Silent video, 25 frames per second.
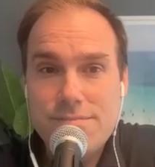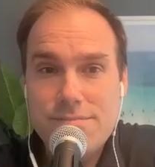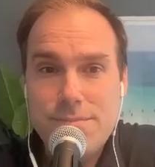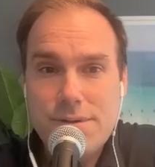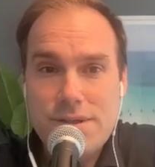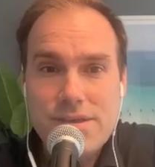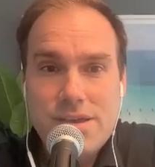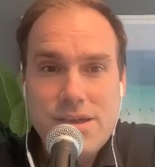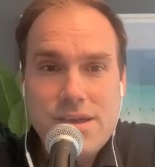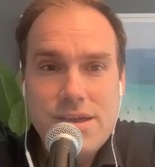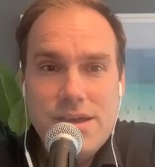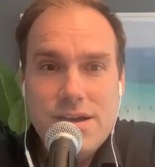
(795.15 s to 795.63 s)

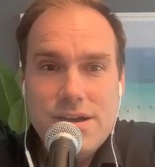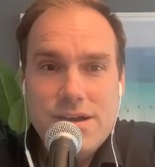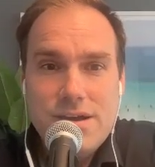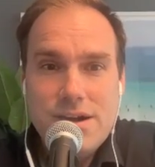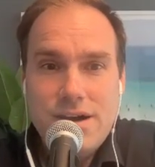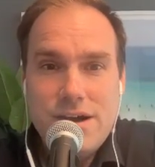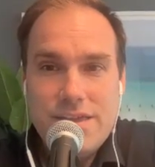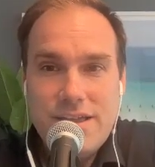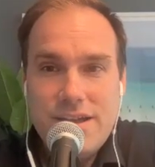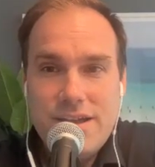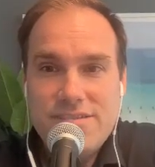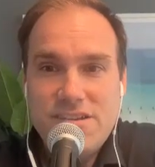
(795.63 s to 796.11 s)
But
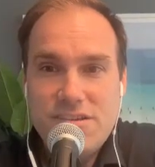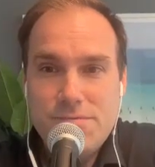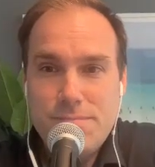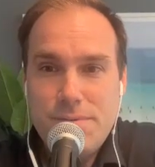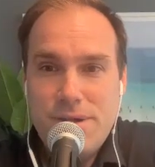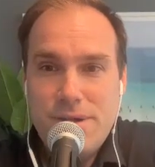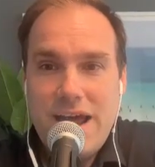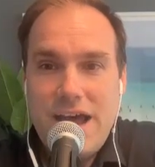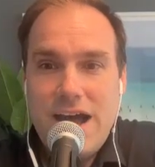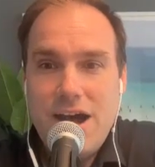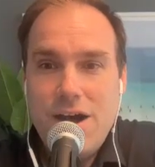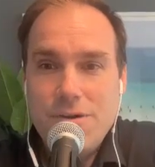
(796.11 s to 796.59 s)
that's just
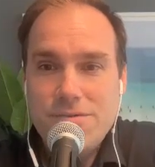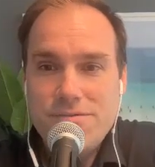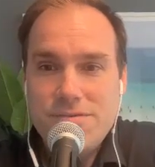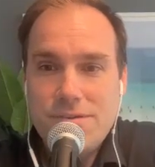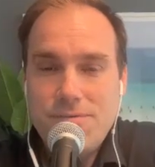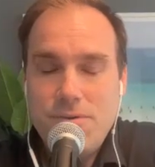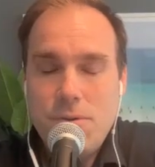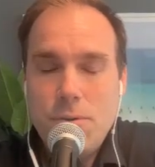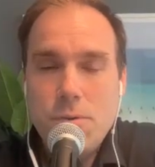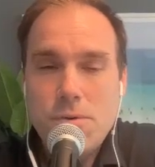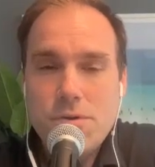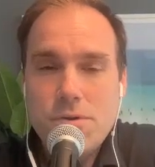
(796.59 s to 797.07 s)
been a house
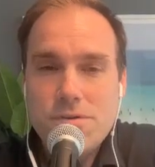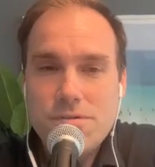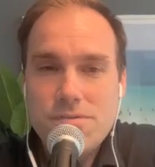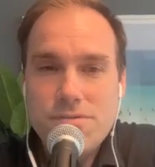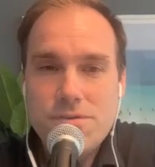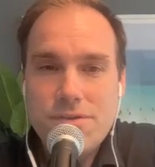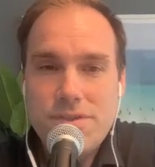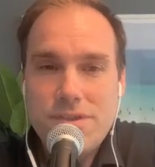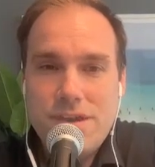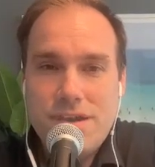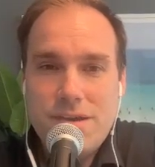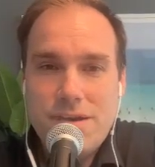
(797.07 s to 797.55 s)
of horrors
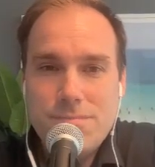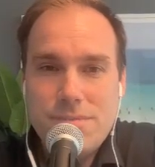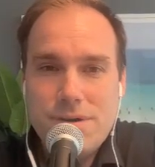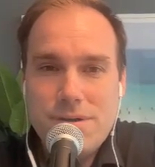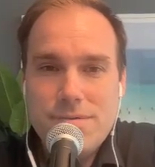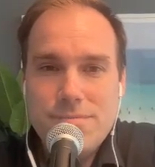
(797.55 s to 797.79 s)
for them.